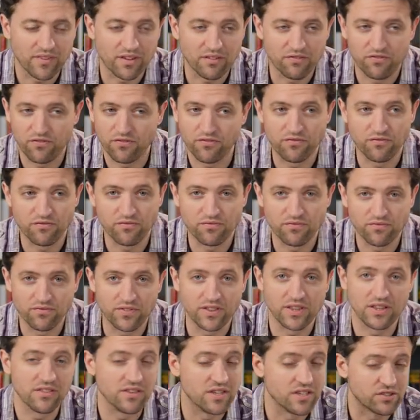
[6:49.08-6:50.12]

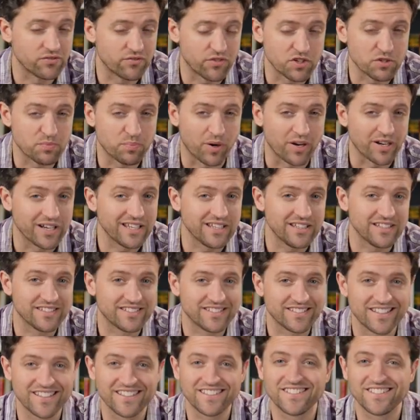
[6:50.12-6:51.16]
th this first part,
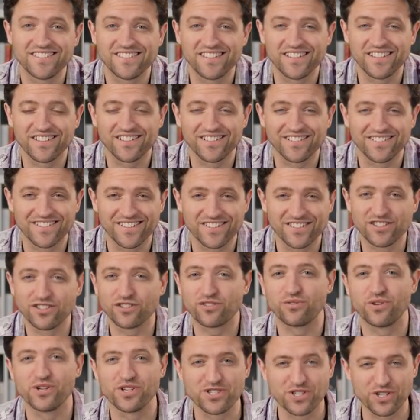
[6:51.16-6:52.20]
he's this is the this is the
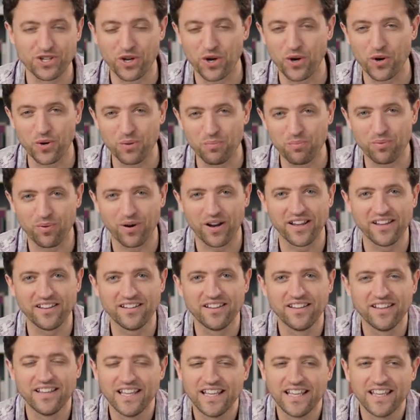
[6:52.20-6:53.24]
Christian hope, right?
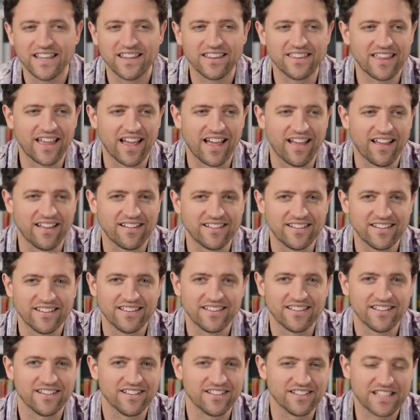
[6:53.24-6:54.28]
That
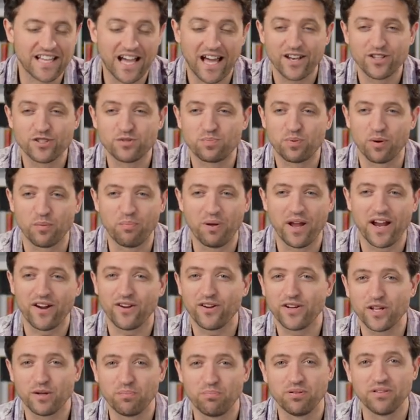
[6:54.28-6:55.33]
uh, God is
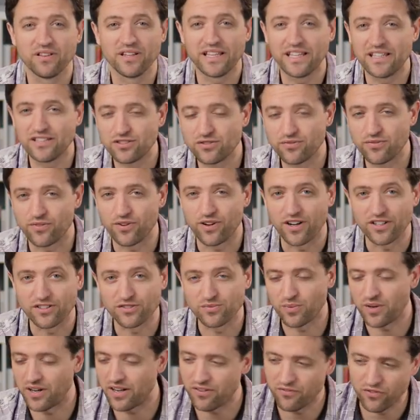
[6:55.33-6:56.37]
preparing a place for
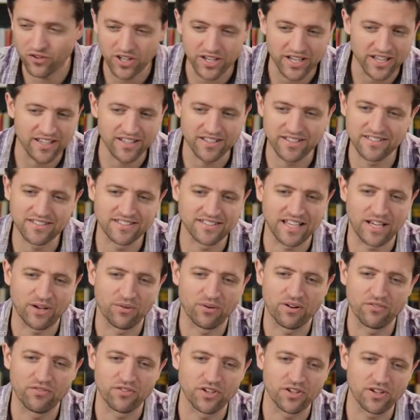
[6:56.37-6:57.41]
us, wherever it is,
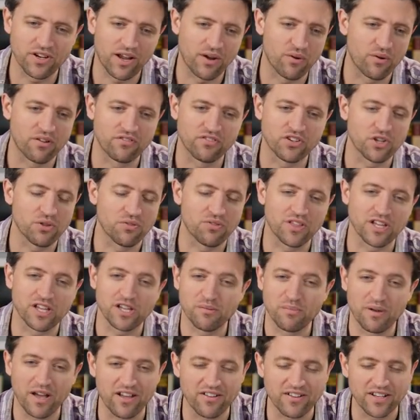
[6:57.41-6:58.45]
however, however you think
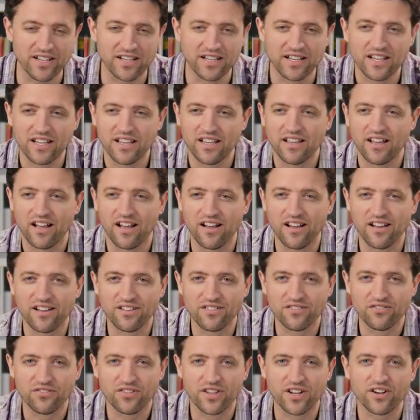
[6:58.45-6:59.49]
about it. Uh,
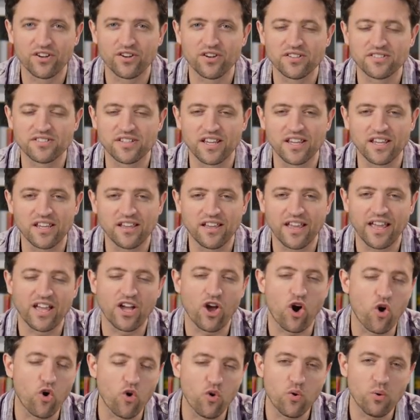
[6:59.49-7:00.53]
there is a, a
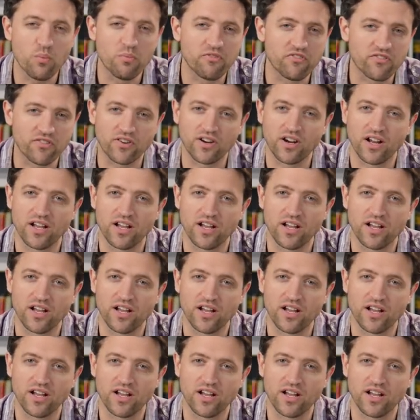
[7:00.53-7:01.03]
home for